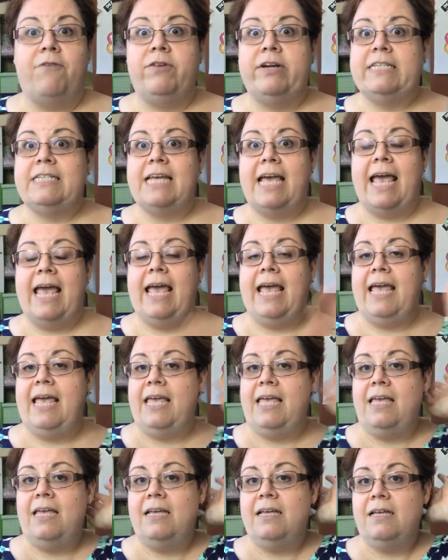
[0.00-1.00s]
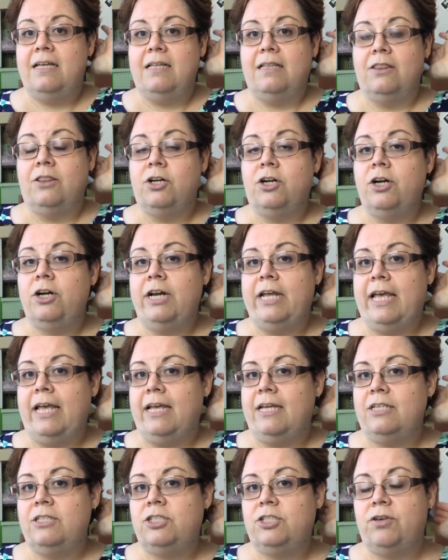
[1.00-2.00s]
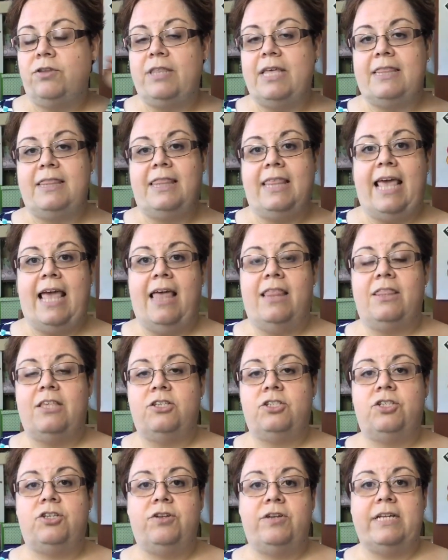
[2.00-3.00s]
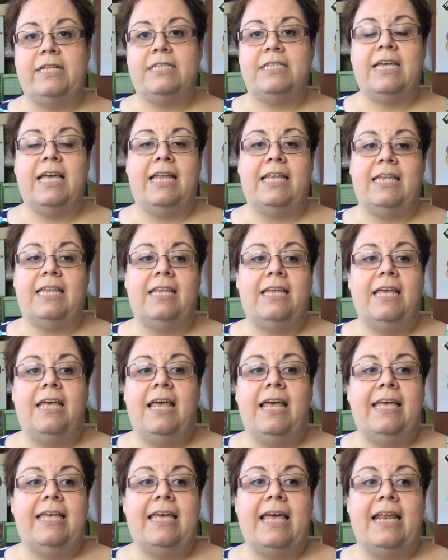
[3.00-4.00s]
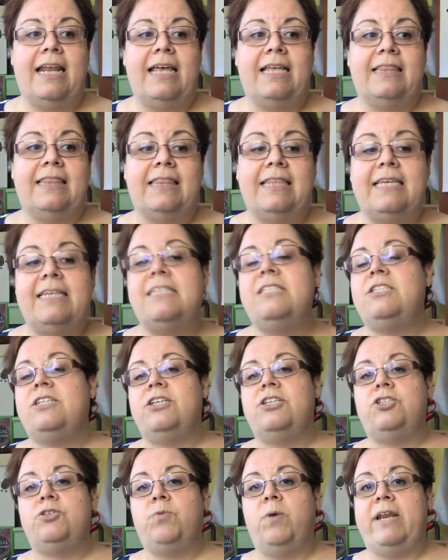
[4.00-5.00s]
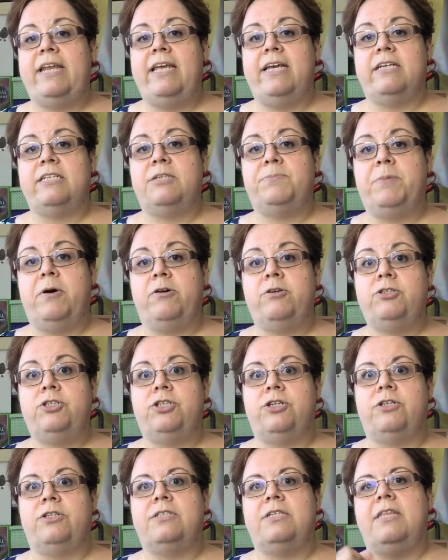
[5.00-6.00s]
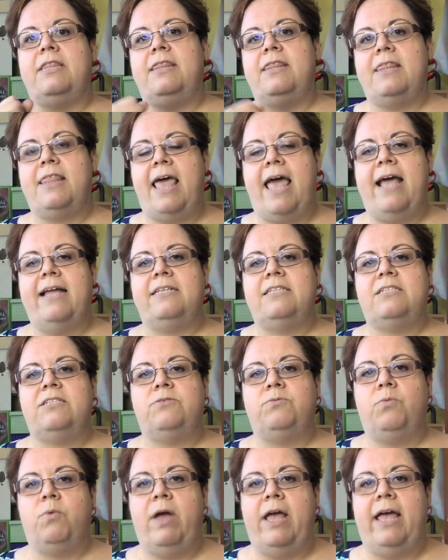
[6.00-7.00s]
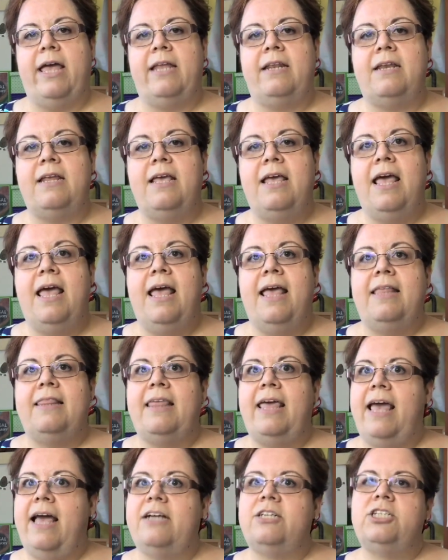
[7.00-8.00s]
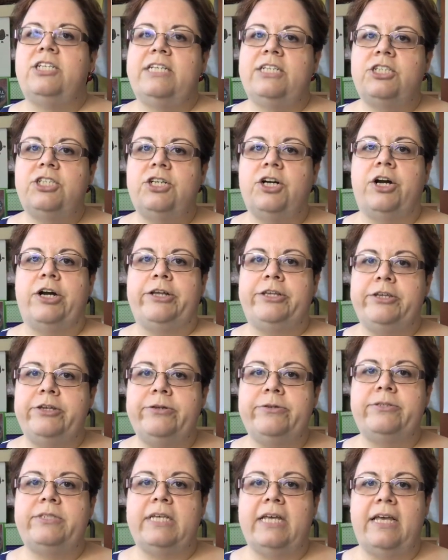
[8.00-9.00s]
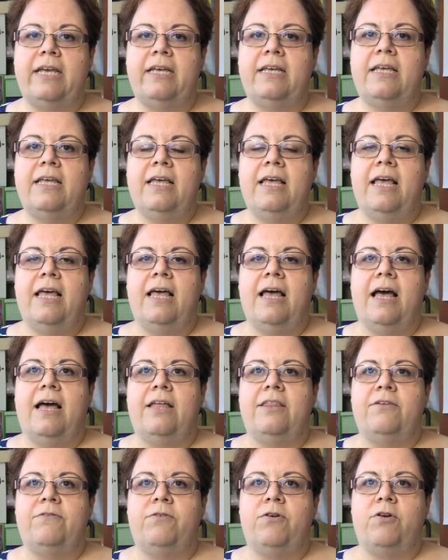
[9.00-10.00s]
everyday learning so that the students can get at least 20 exposures, and that's when they actually start using the